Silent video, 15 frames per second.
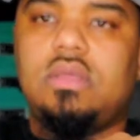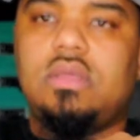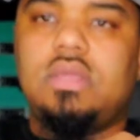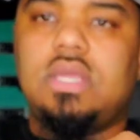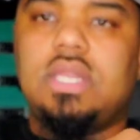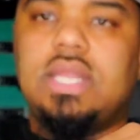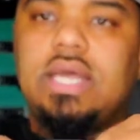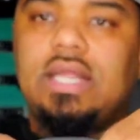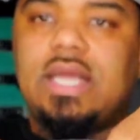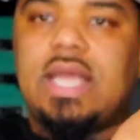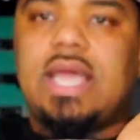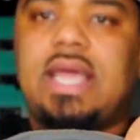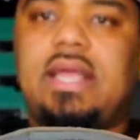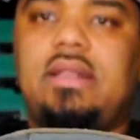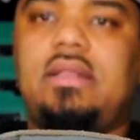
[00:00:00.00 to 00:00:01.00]
And now the
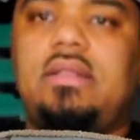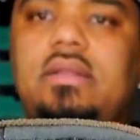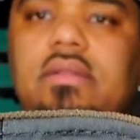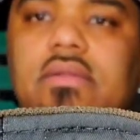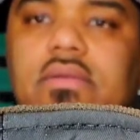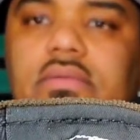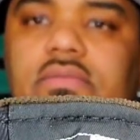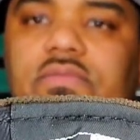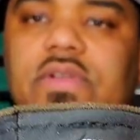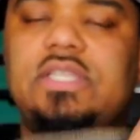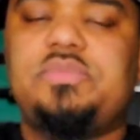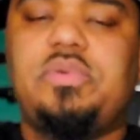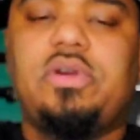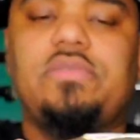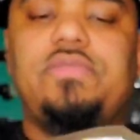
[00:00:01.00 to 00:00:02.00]
hat fits
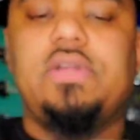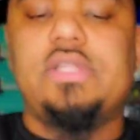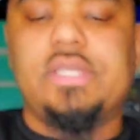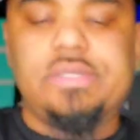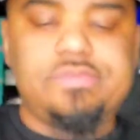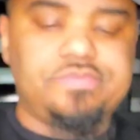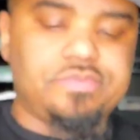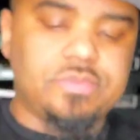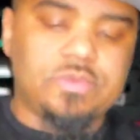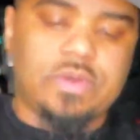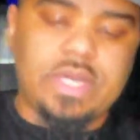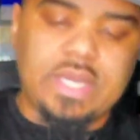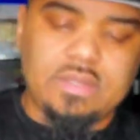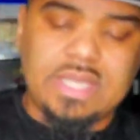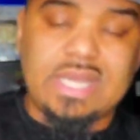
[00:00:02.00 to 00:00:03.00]
perfectly.
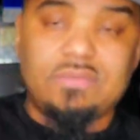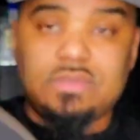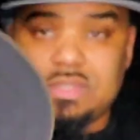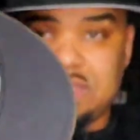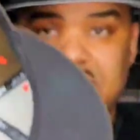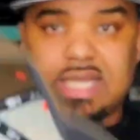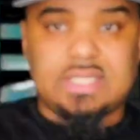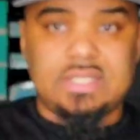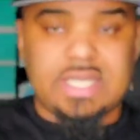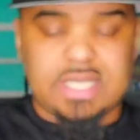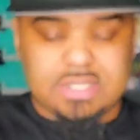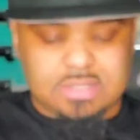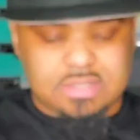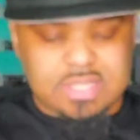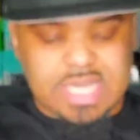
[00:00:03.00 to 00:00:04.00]
All right, that was that's
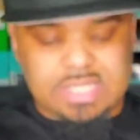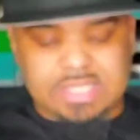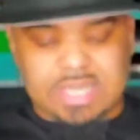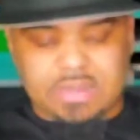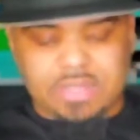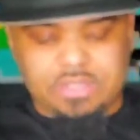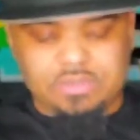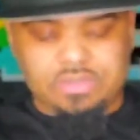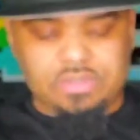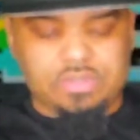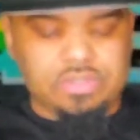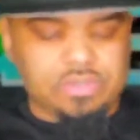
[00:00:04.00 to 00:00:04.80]
that's that's how I used to do